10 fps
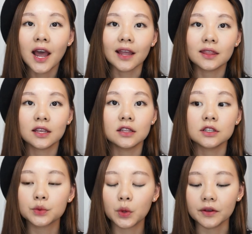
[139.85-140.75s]
I think it
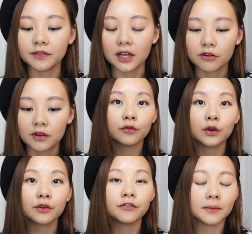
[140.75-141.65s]
looks quite flattering,
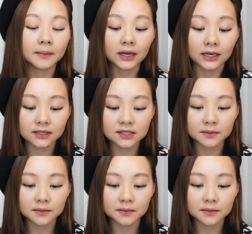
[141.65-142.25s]
very feminine at the same